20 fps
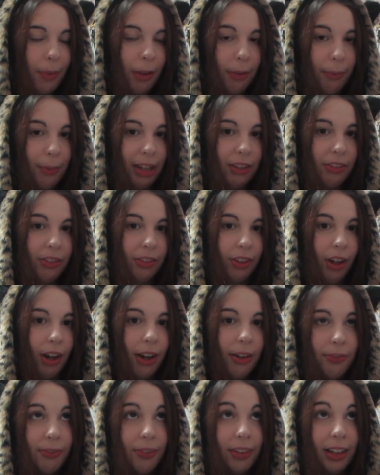which
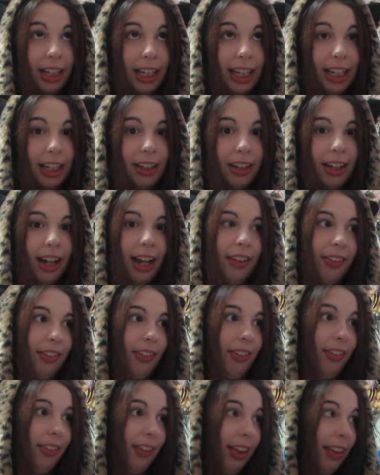hopefully you guys
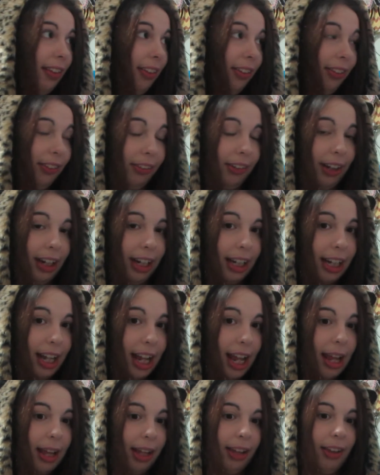can see the screen,
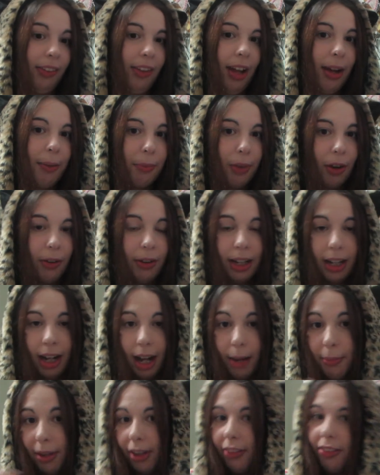because
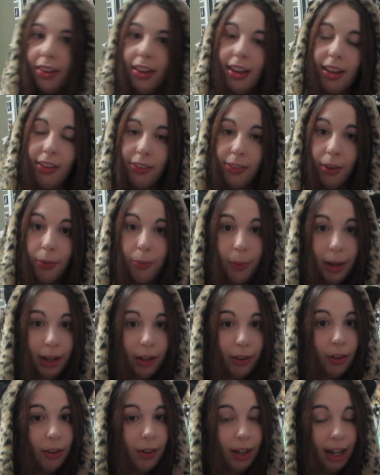I'm using this software
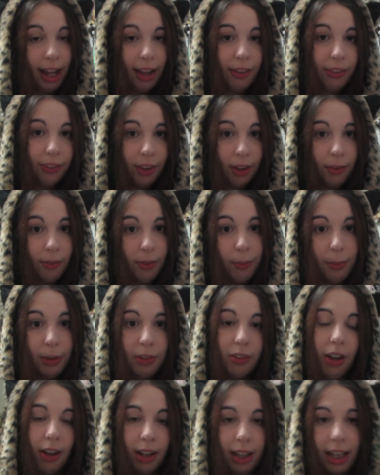called AirServer,
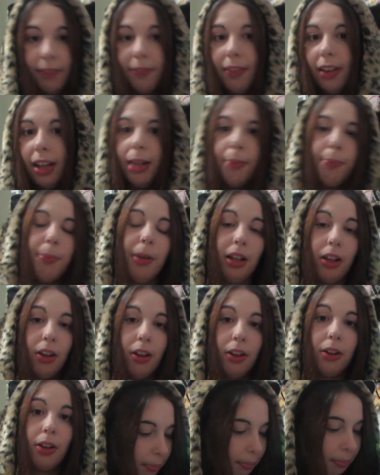which I'll leave the link
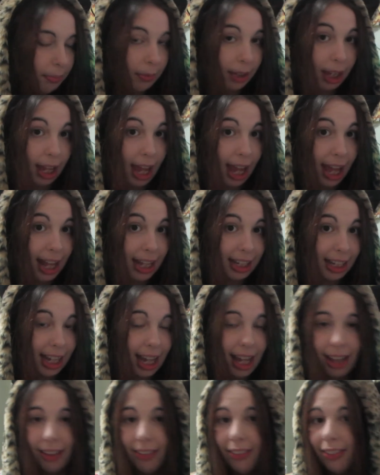below. And
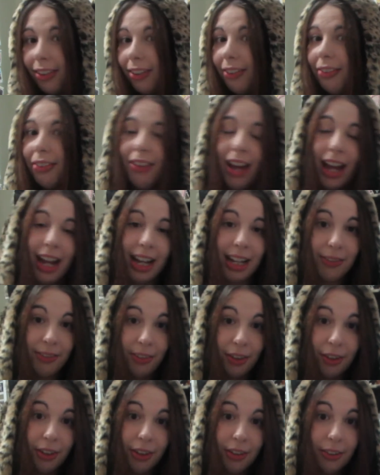yeah, so without any
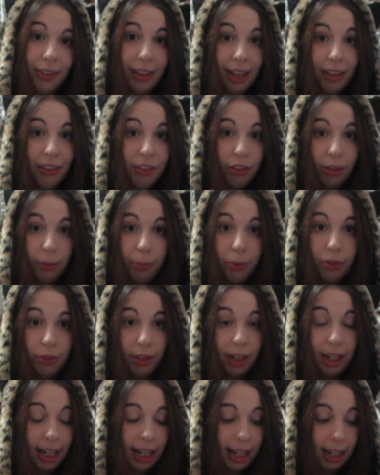further ado, let's jump
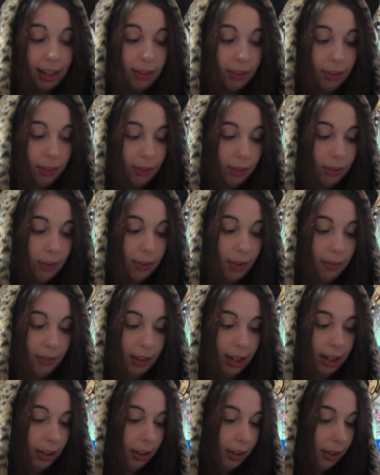straight into the
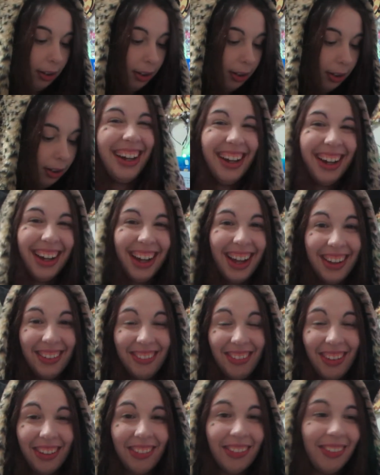video.
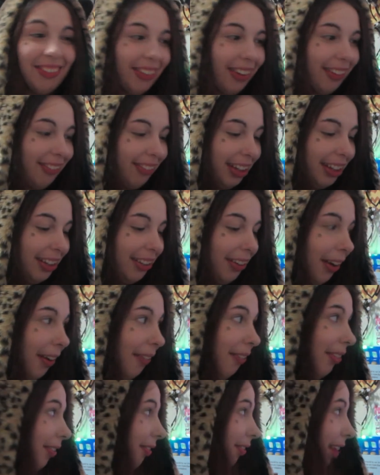First of all, when you
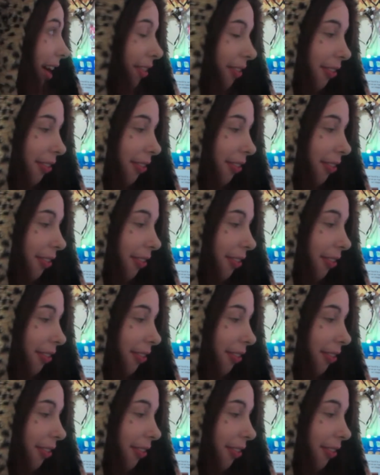open my